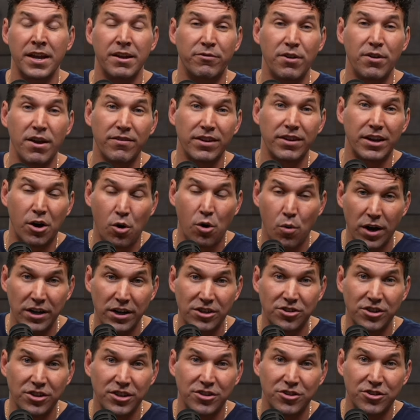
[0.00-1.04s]
If you mm-hmm. have any
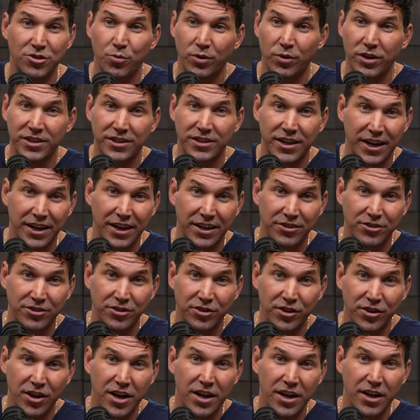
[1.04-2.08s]
questions you want us to
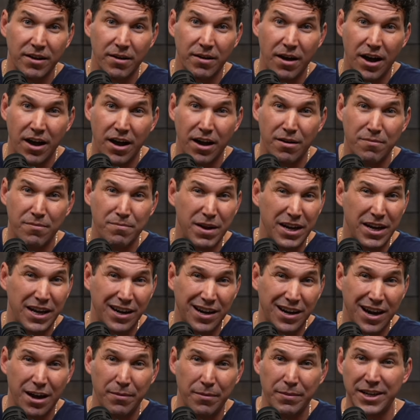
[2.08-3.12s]
answer, uh, make a
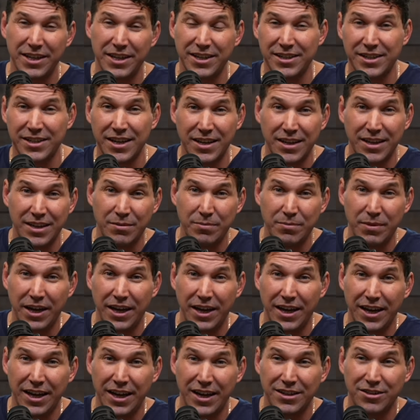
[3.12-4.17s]
comment, send them
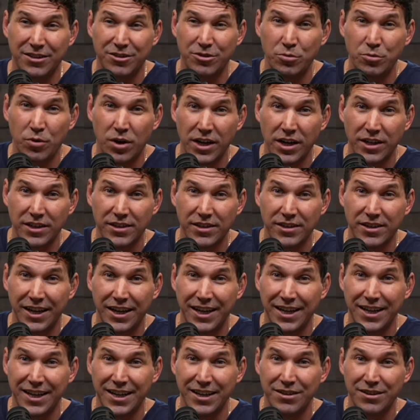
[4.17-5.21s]
uh, to us,
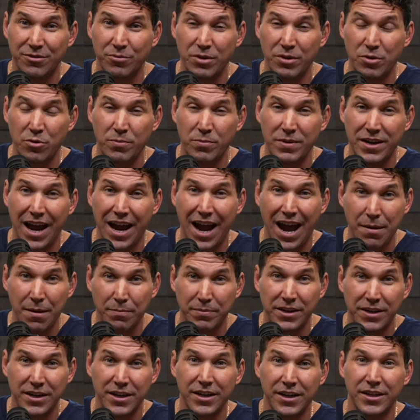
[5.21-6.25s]
and we will be
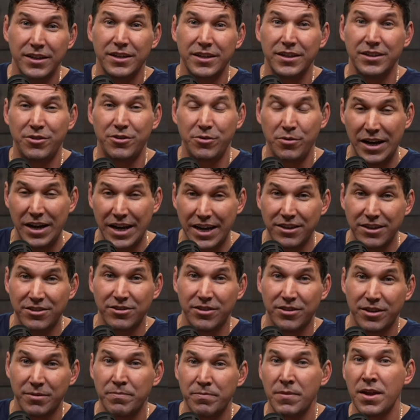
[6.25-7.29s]
happy to answer them.